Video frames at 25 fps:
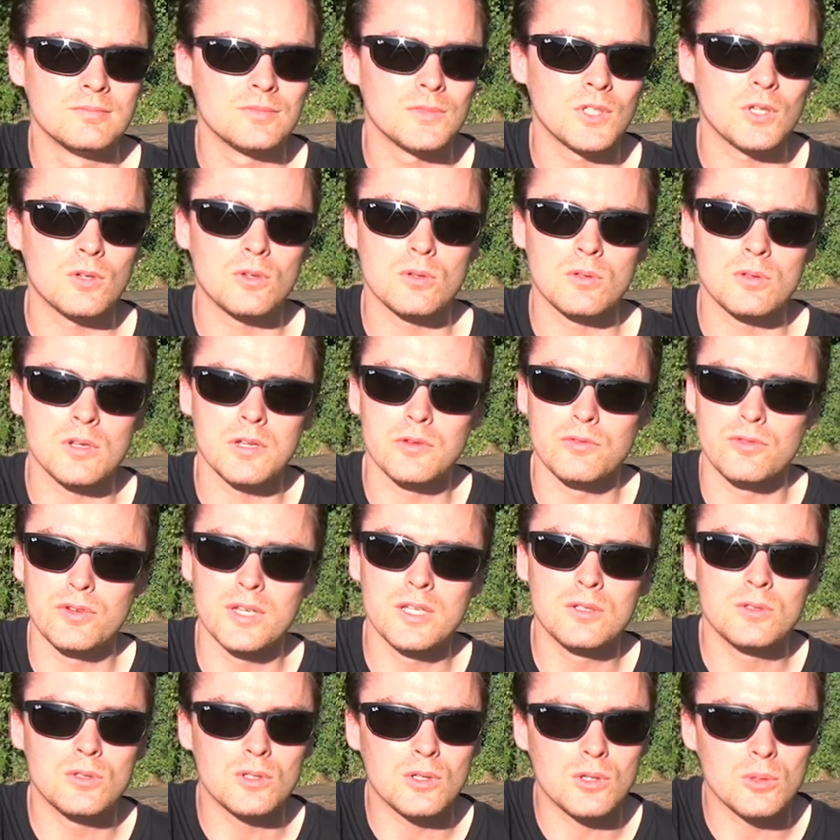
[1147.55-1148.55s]
not only
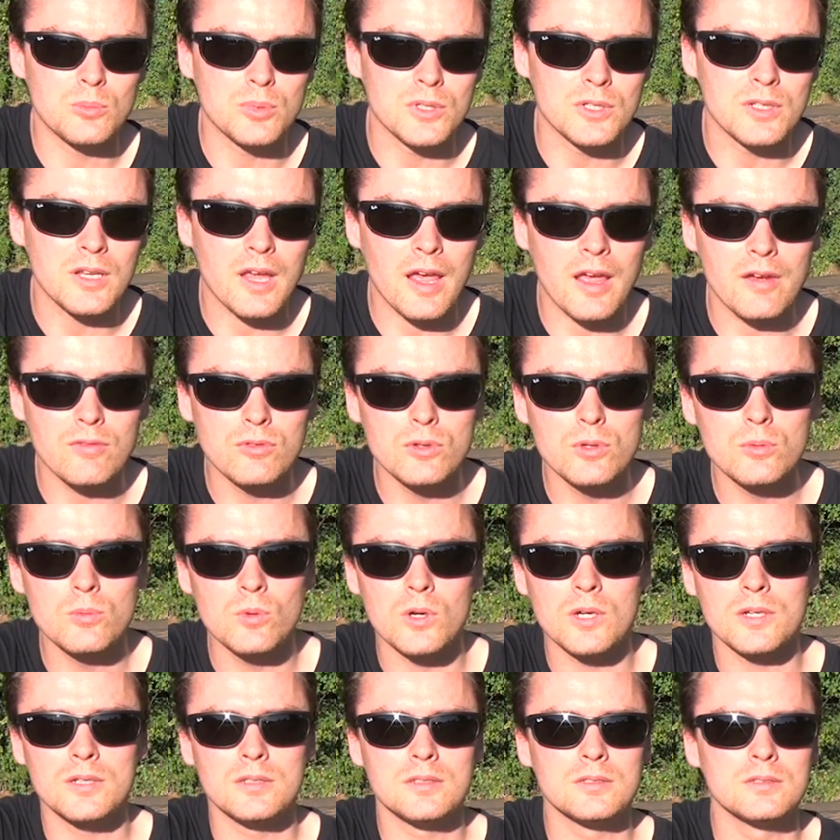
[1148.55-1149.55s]
Victor, but
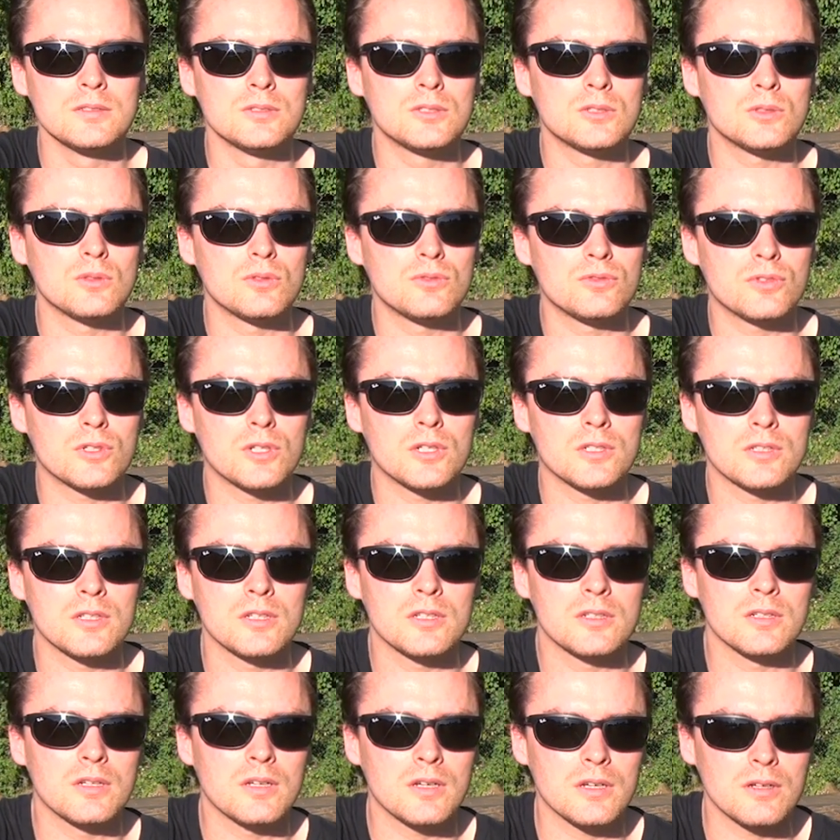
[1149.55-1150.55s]
everyone so far
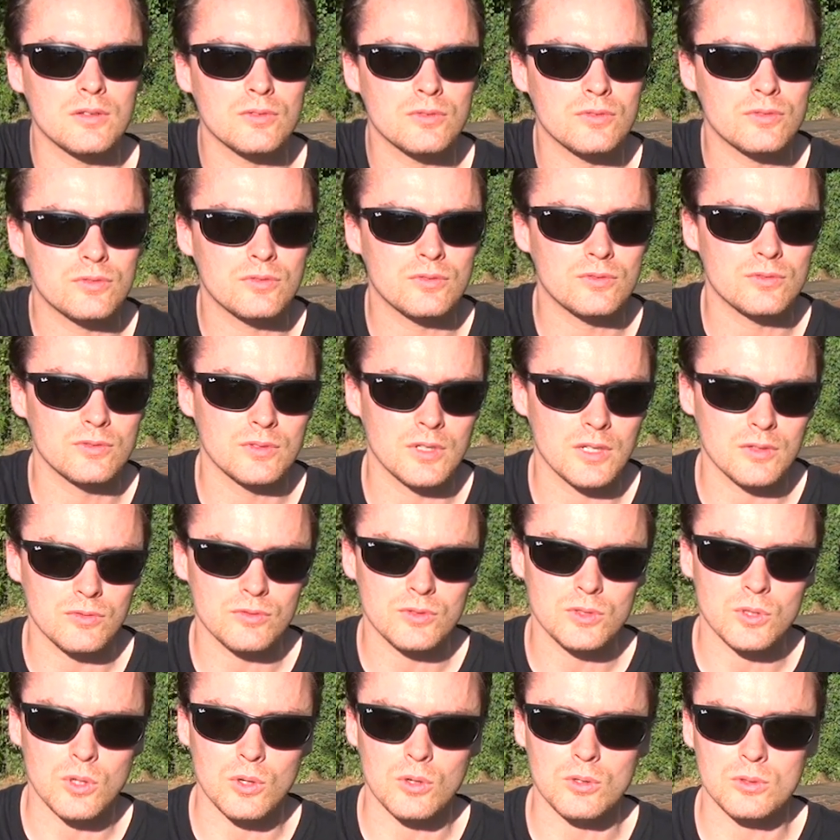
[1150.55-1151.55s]
that
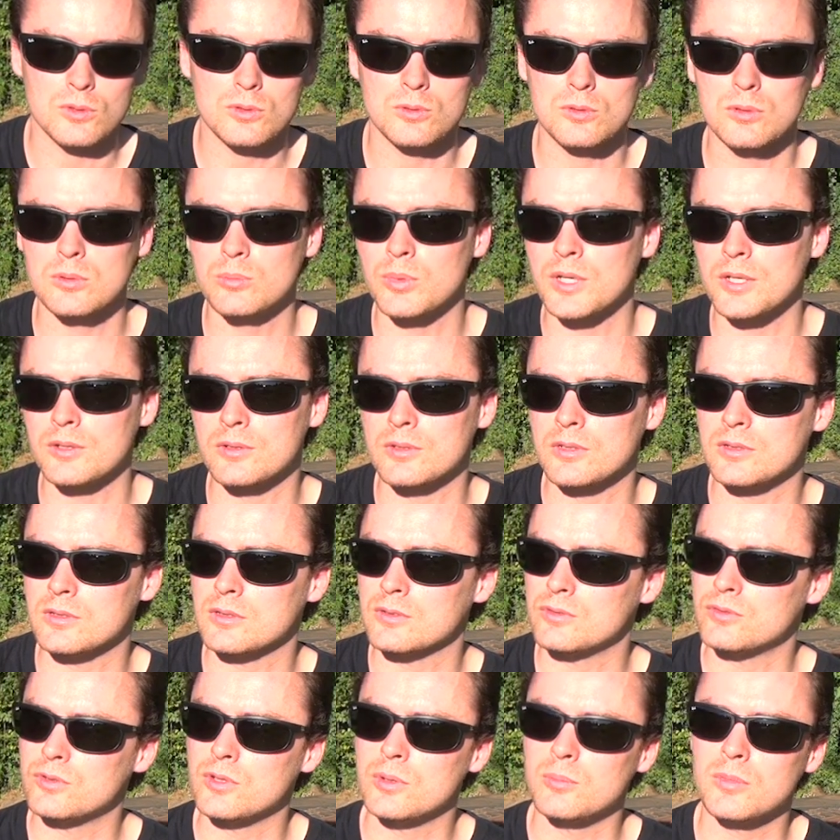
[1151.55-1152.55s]
I've talked to about
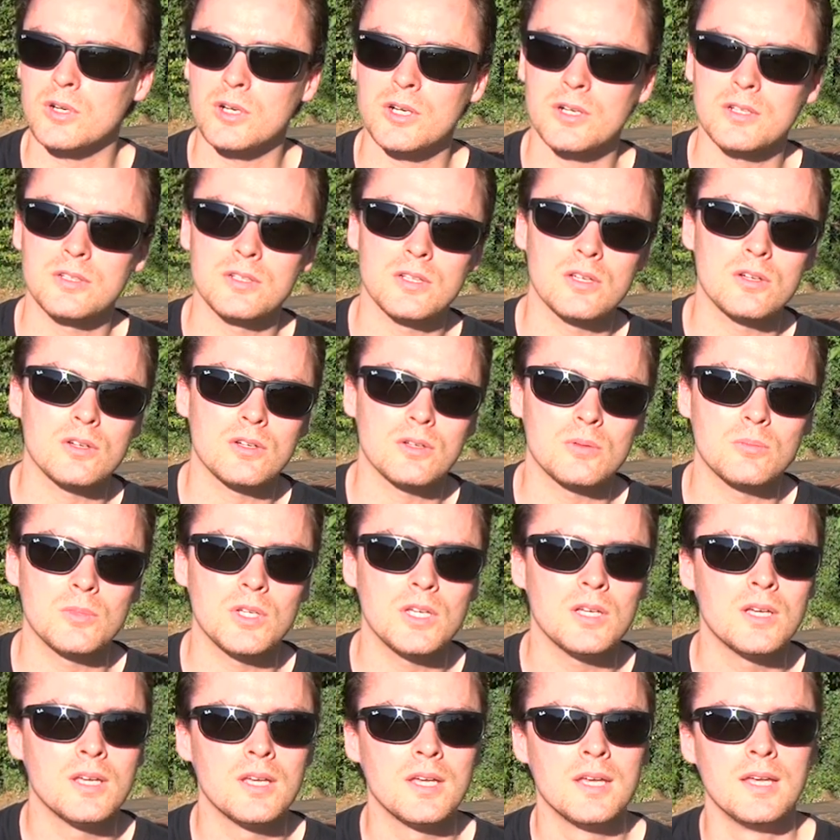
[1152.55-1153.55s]
a free market
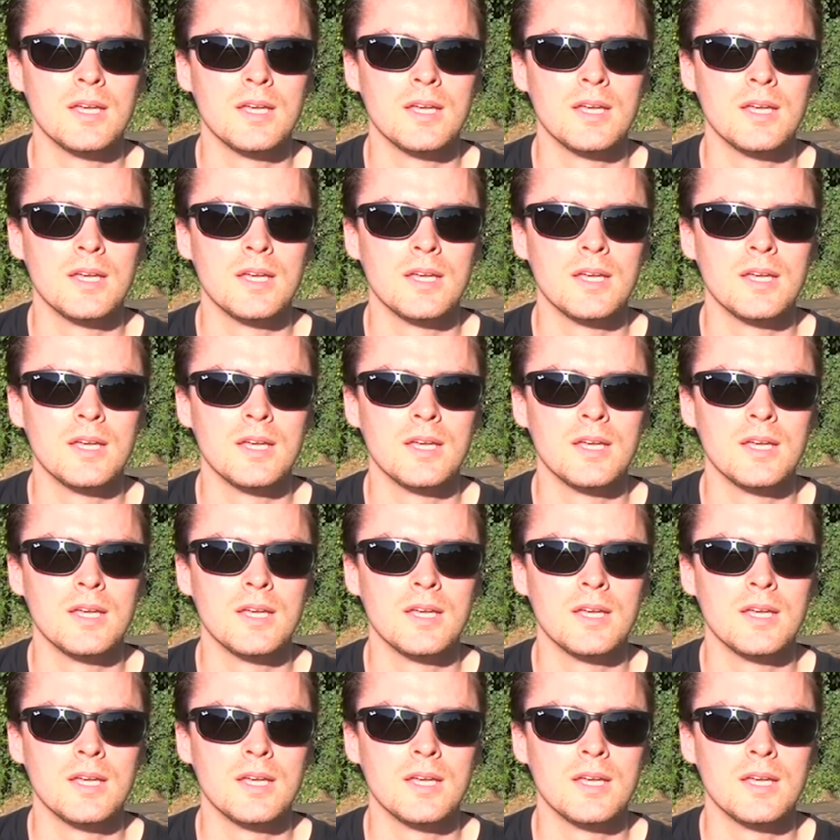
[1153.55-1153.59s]
economy